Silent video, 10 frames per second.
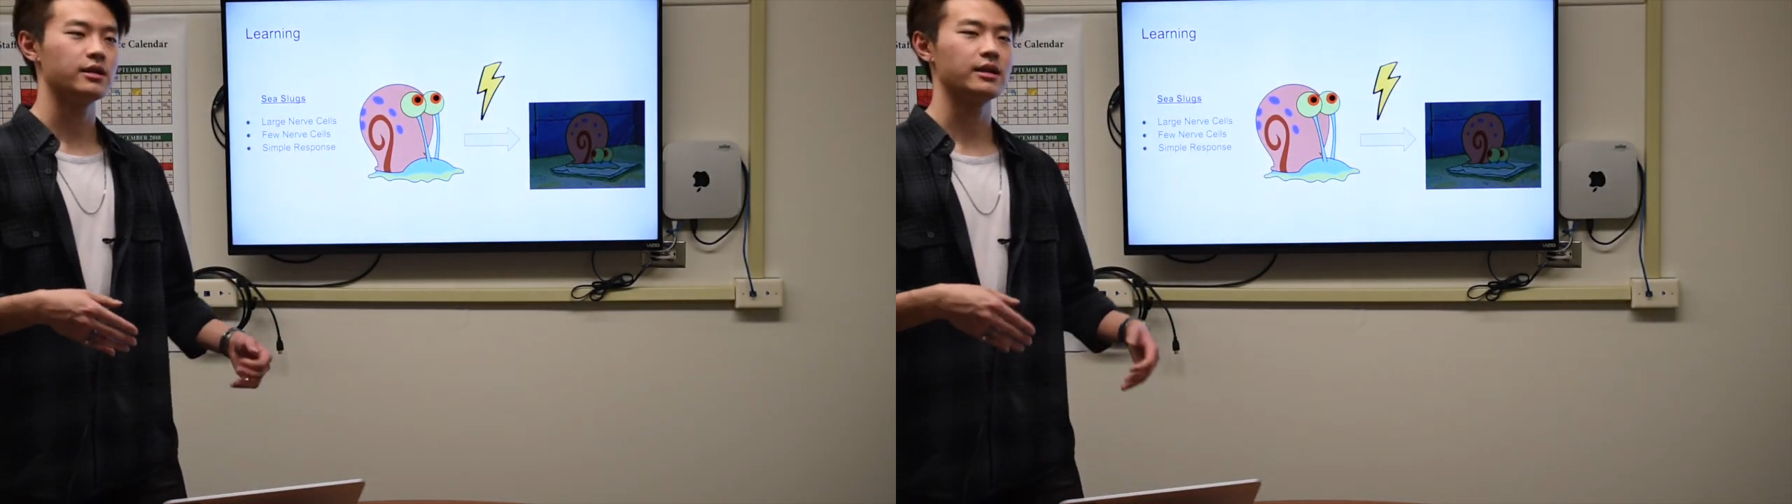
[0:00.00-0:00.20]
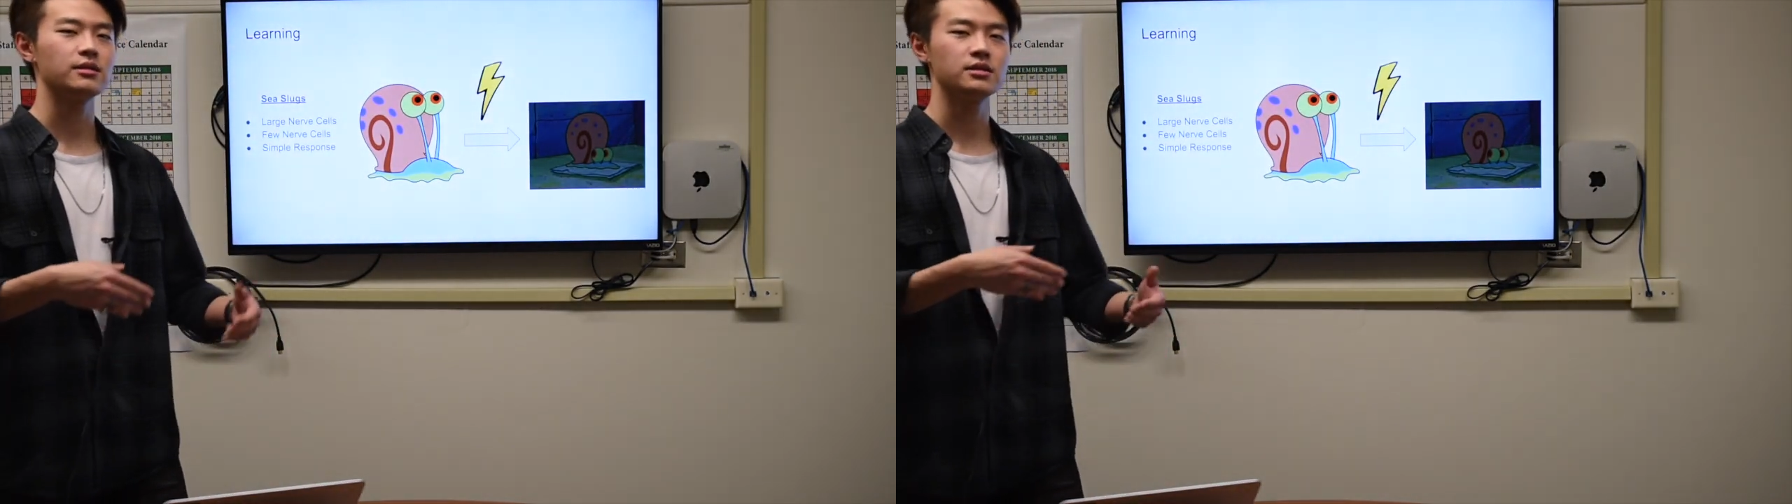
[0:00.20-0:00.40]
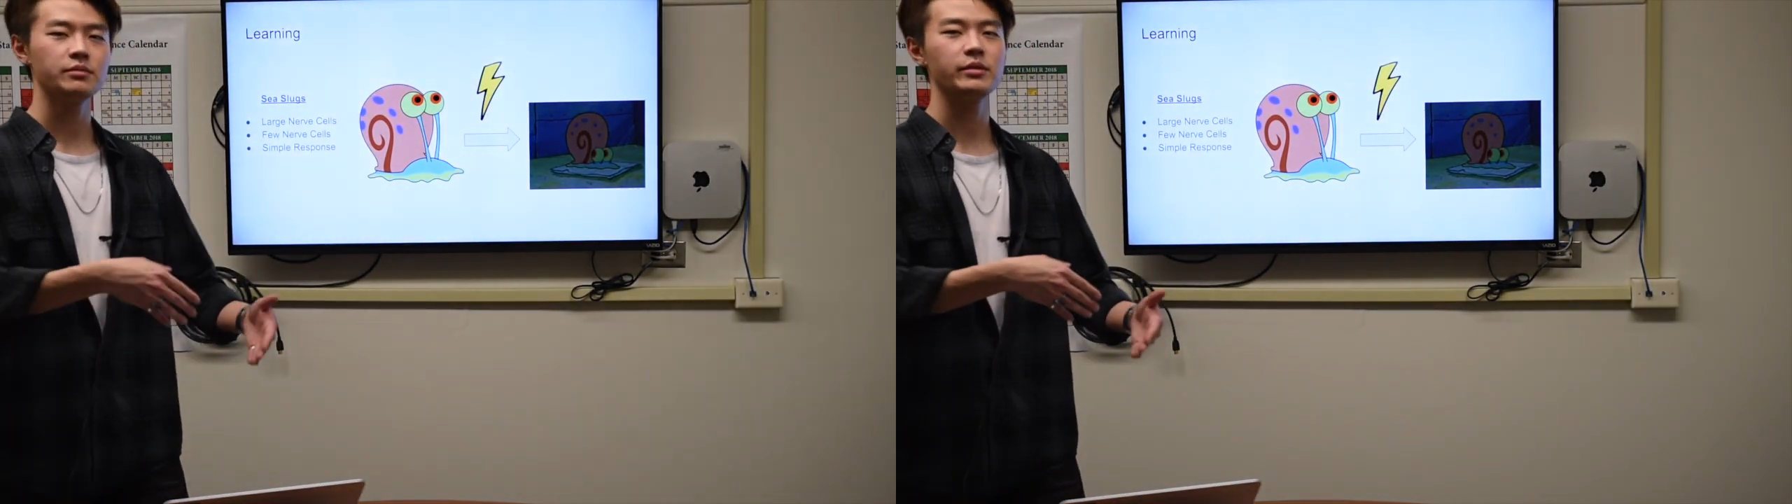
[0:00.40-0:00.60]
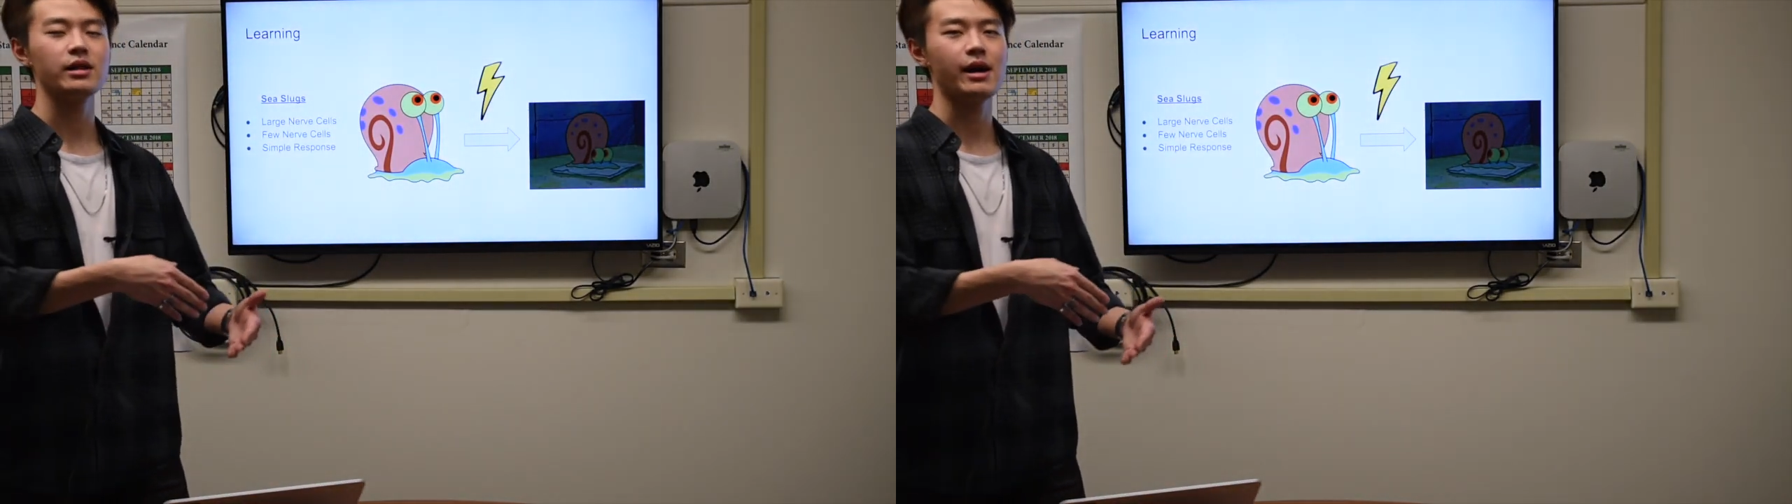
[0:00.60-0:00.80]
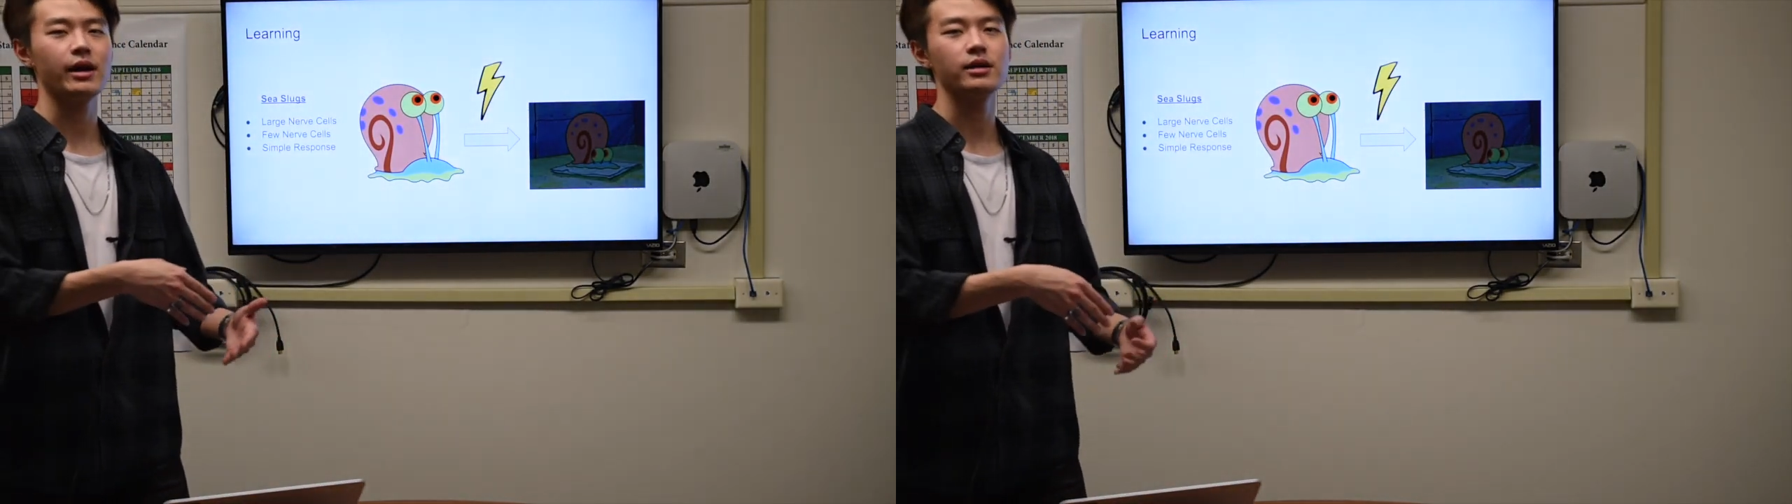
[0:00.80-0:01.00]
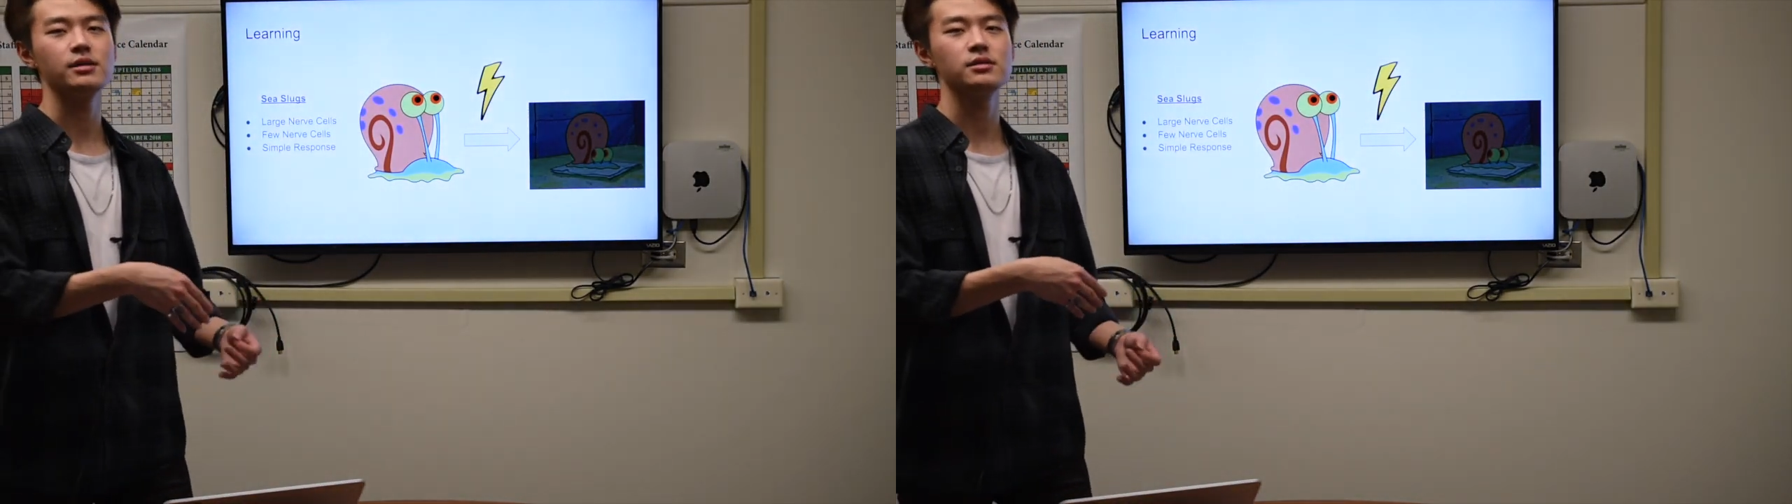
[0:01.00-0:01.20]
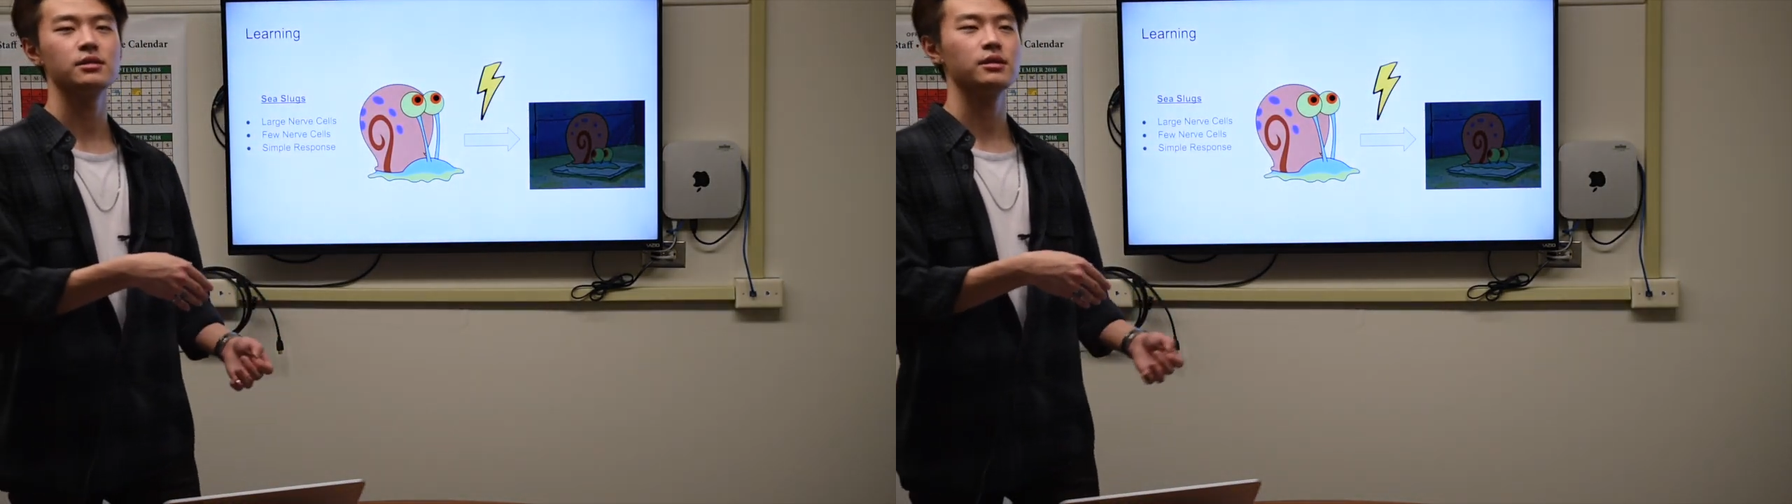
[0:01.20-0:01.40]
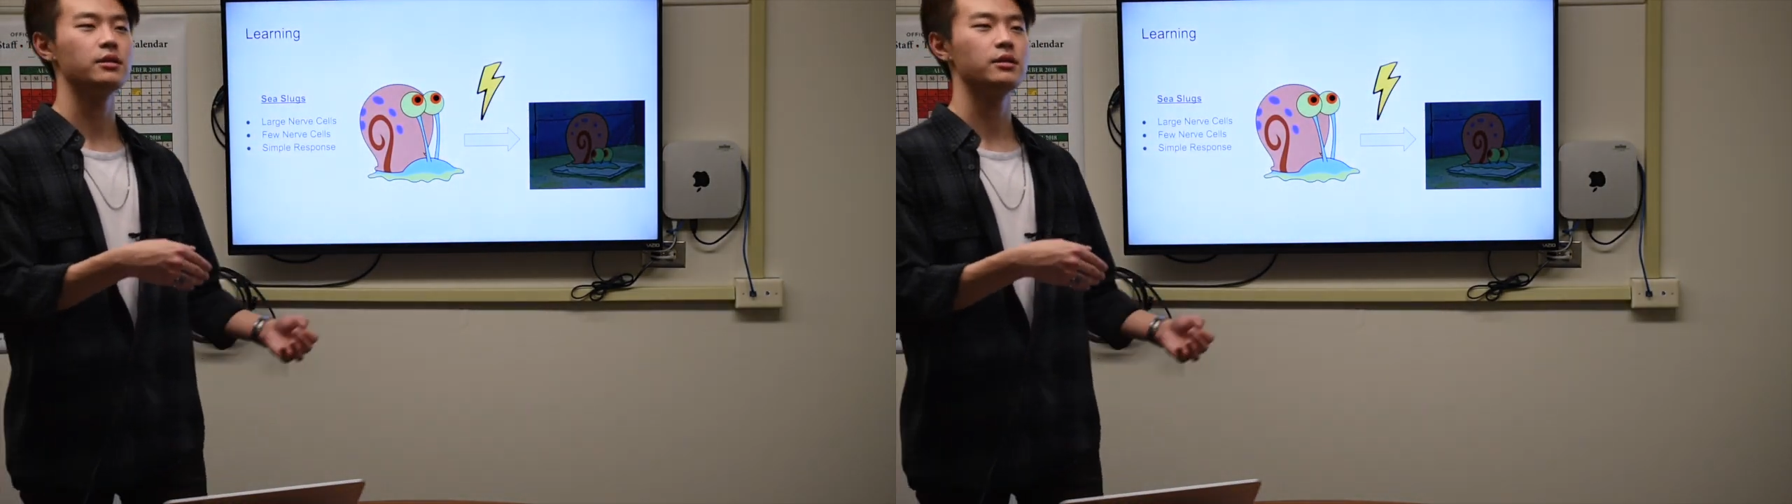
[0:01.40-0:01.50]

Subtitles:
that the stimuli is